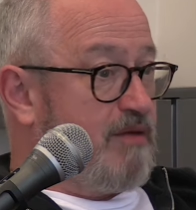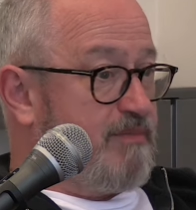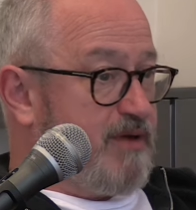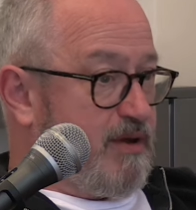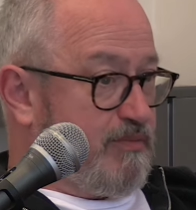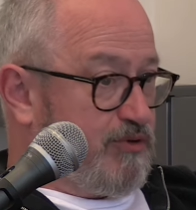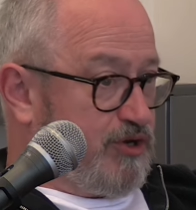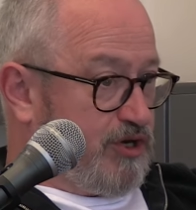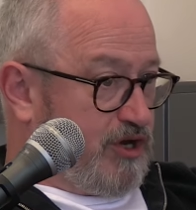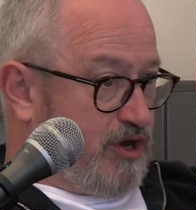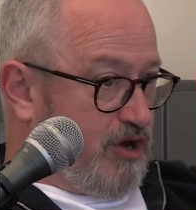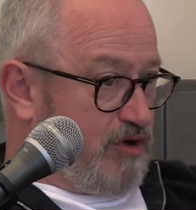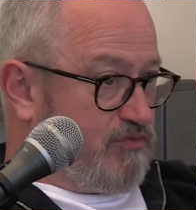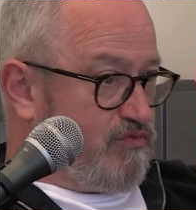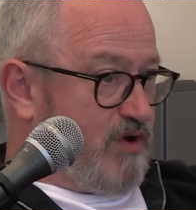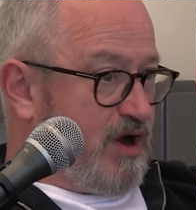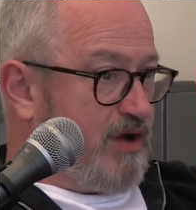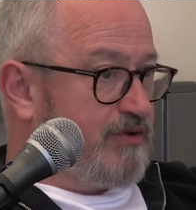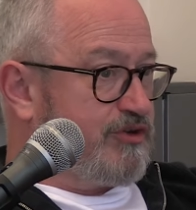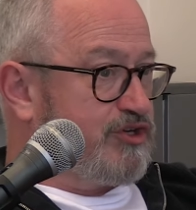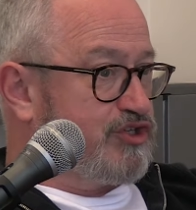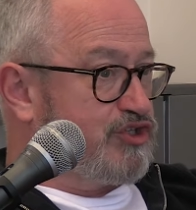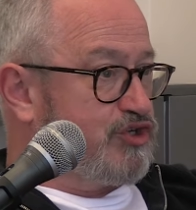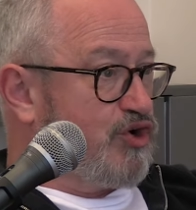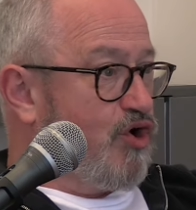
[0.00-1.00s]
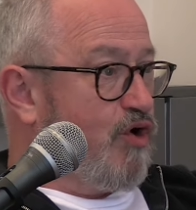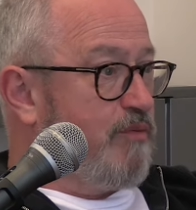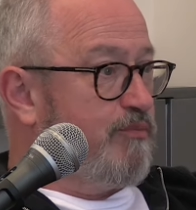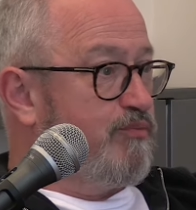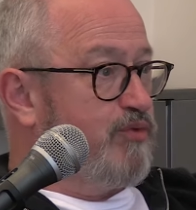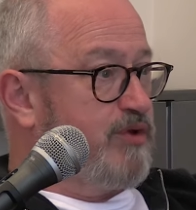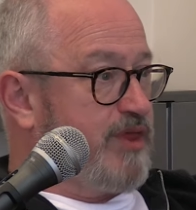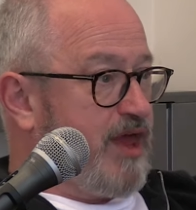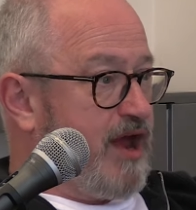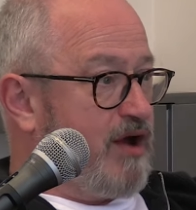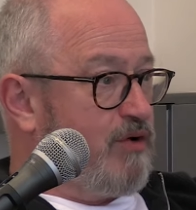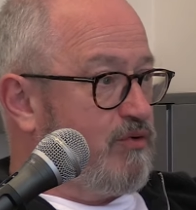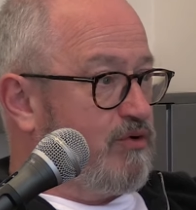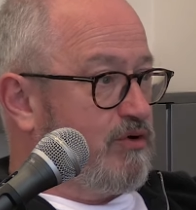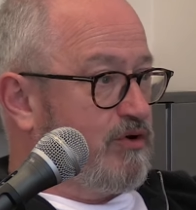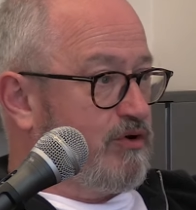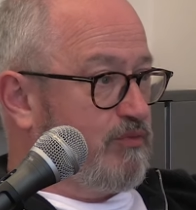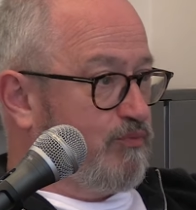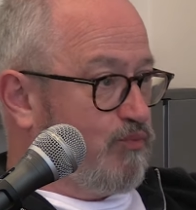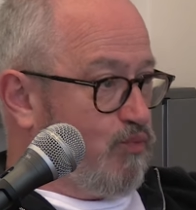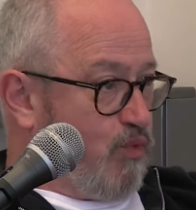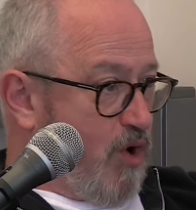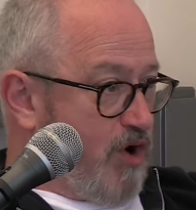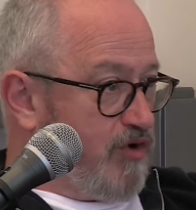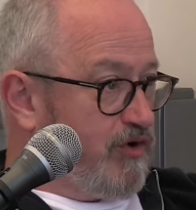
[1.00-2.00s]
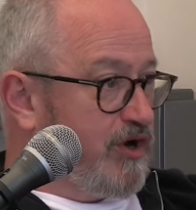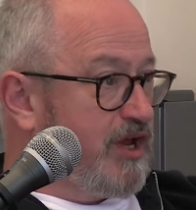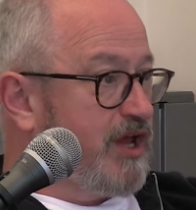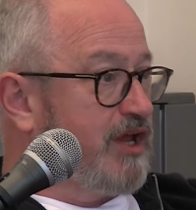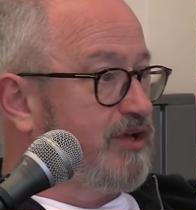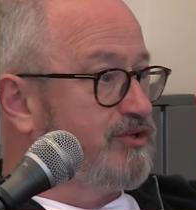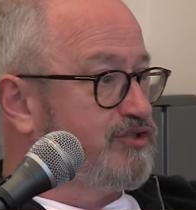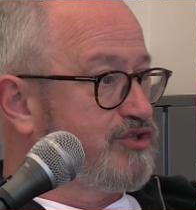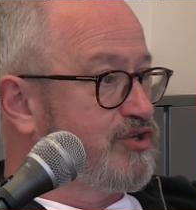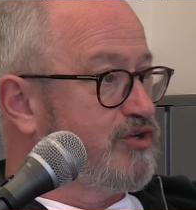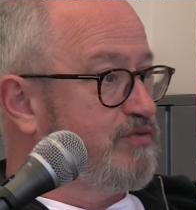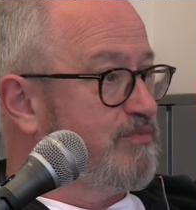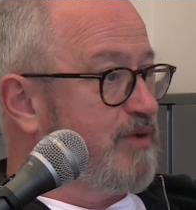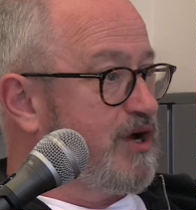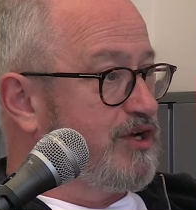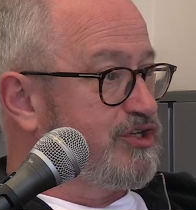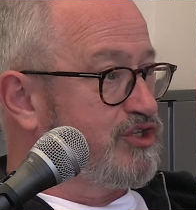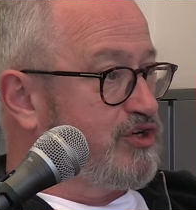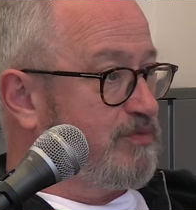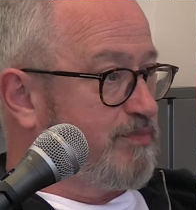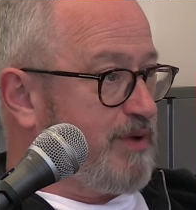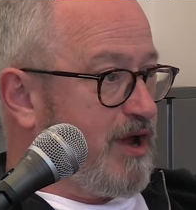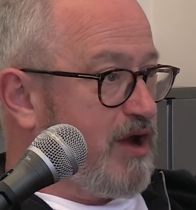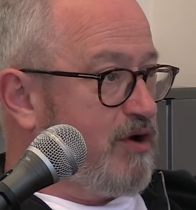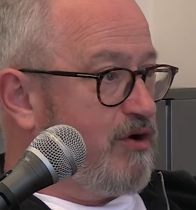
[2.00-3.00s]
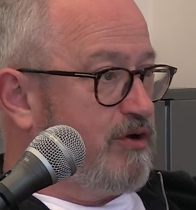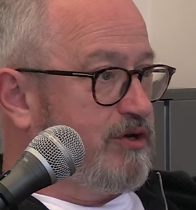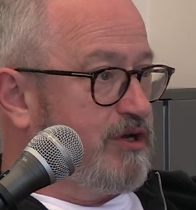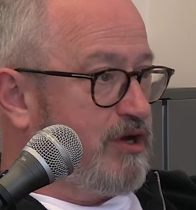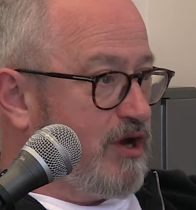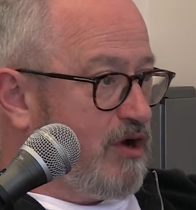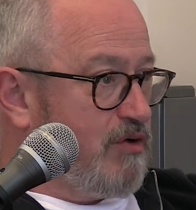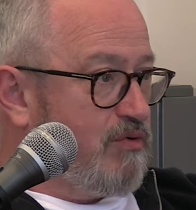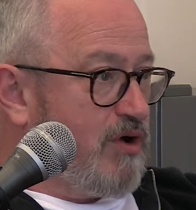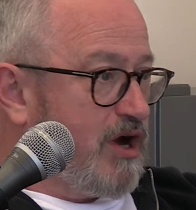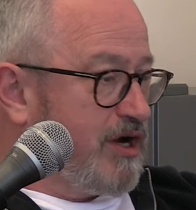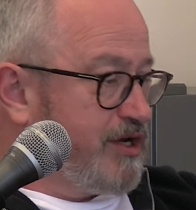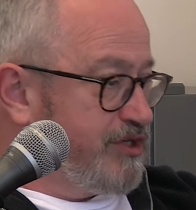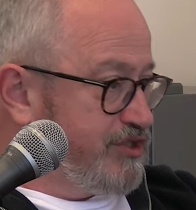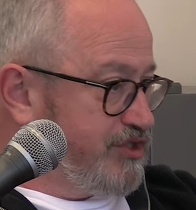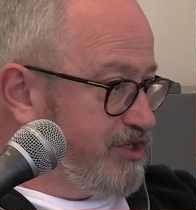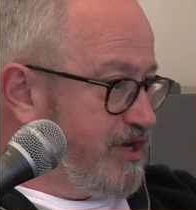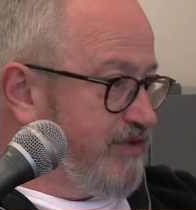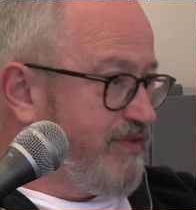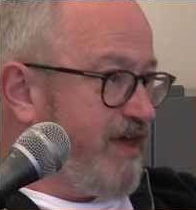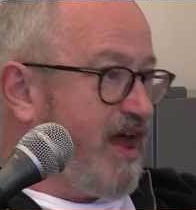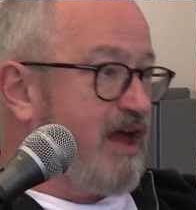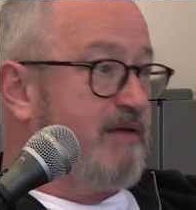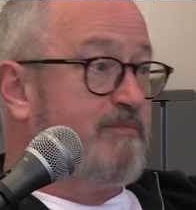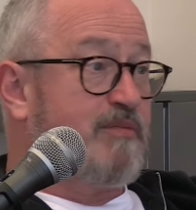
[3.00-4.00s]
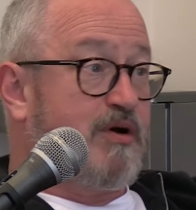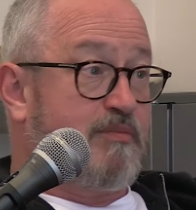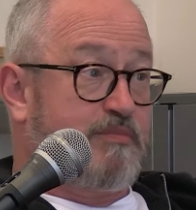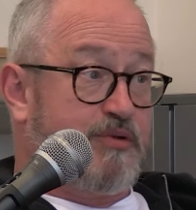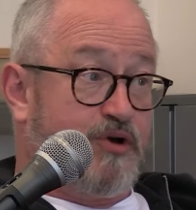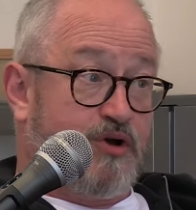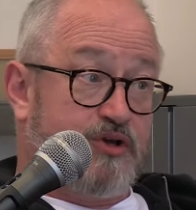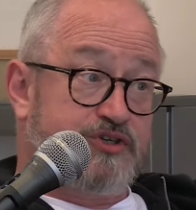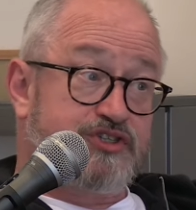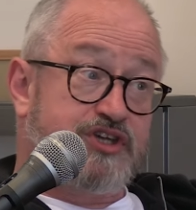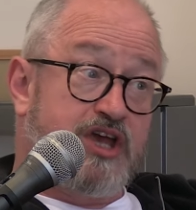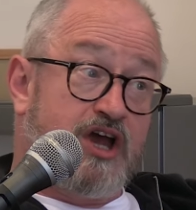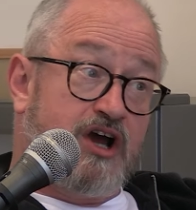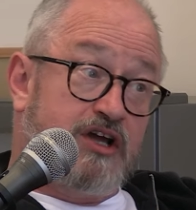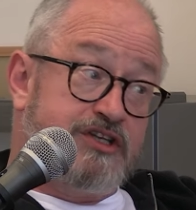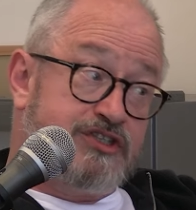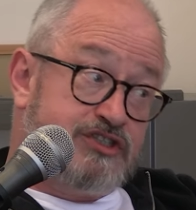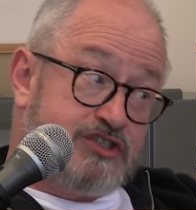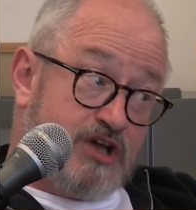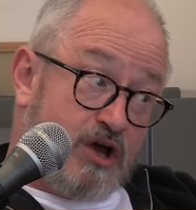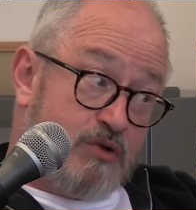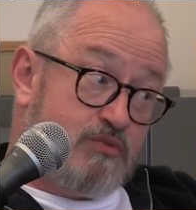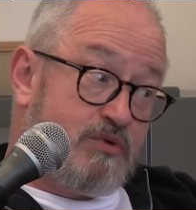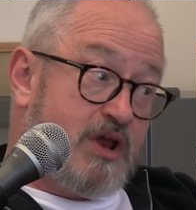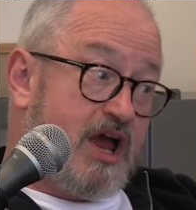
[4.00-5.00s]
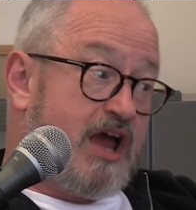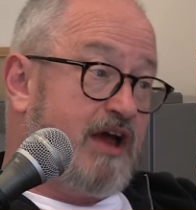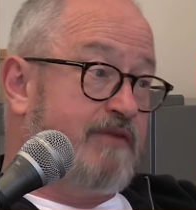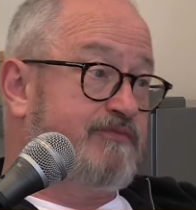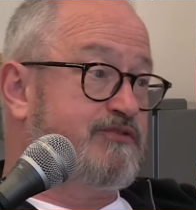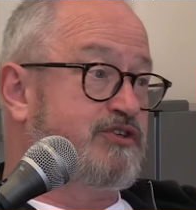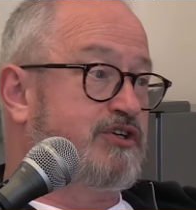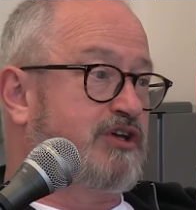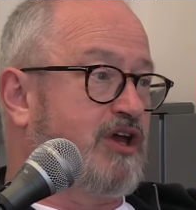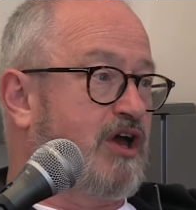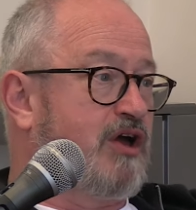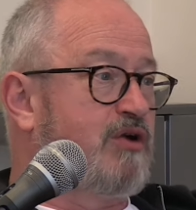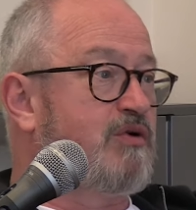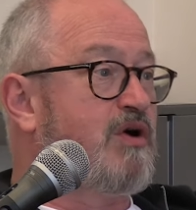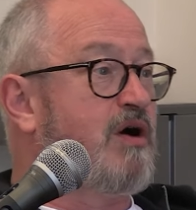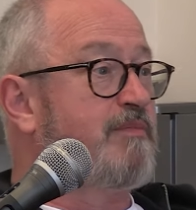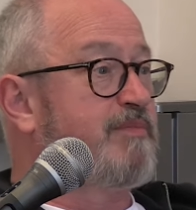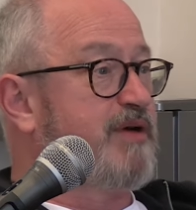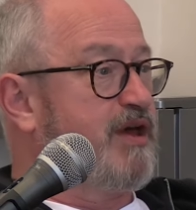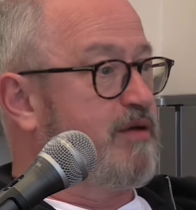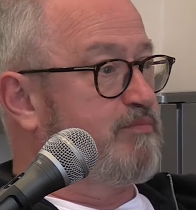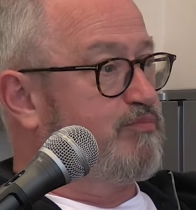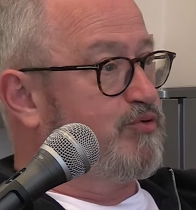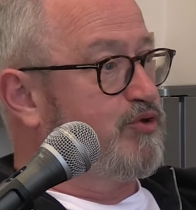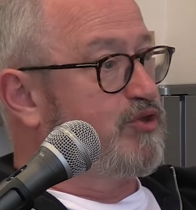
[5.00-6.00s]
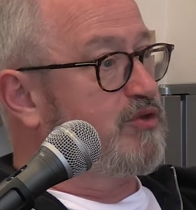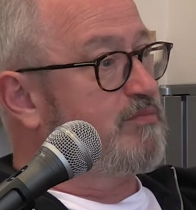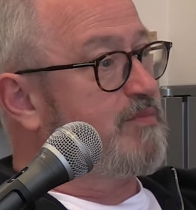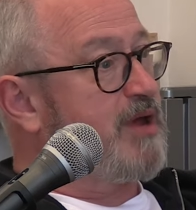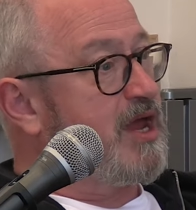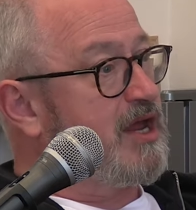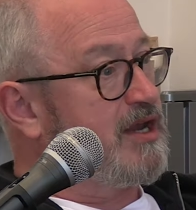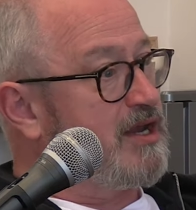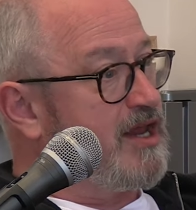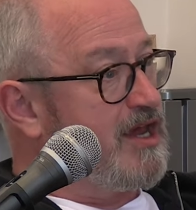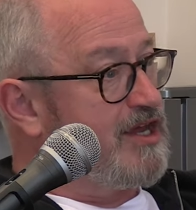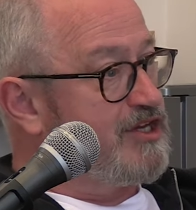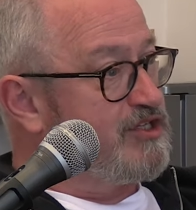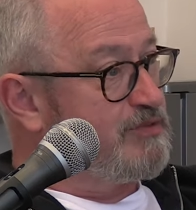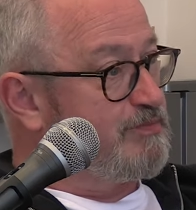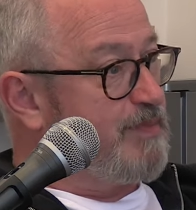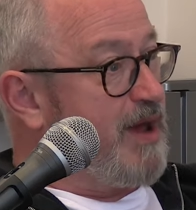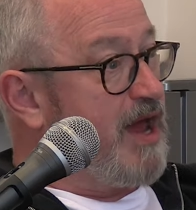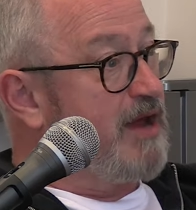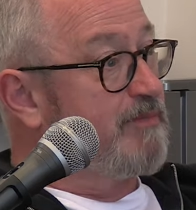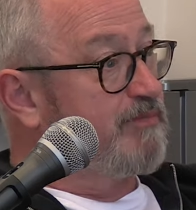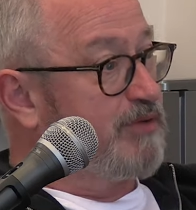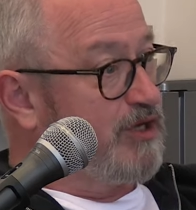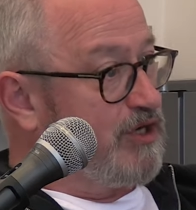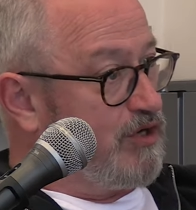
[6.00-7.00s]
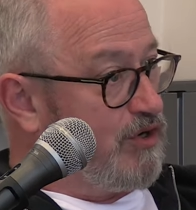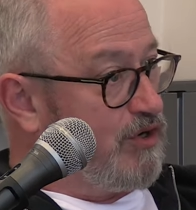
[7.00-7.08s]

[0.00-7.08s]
I'm able to go around the shop without worrying too much about, you know, I can stick that in my basket. I don't have to go, I better put the mayonnaise back